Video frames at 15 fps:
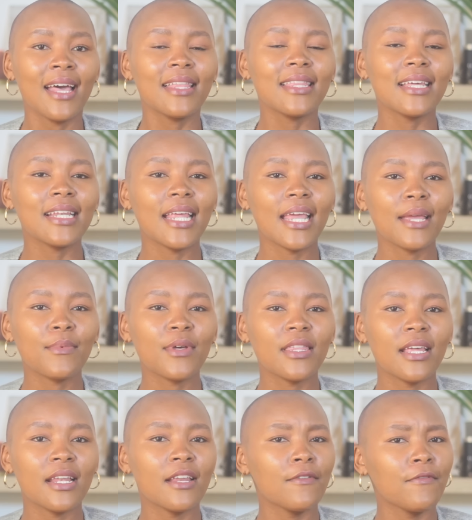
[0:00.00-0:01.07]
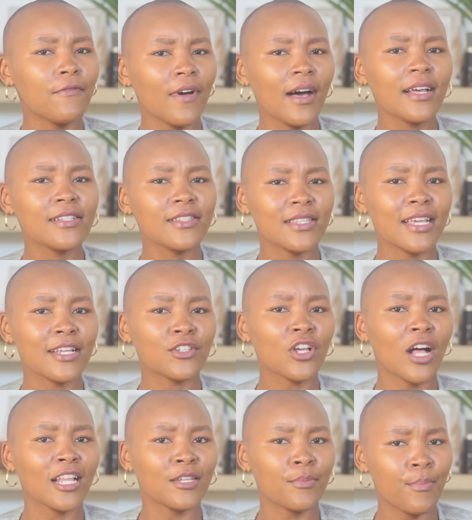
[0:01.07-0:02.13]
the neighbor then invites their
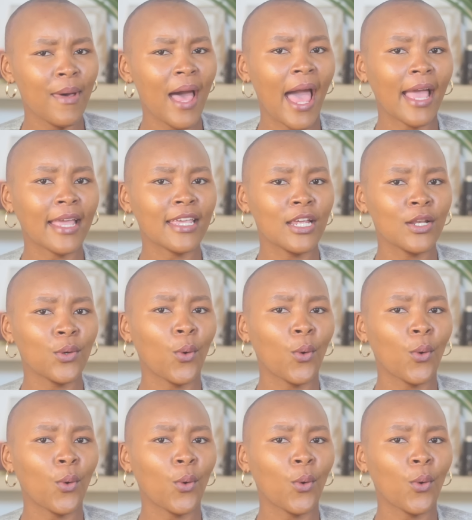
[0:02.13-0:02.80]
child back in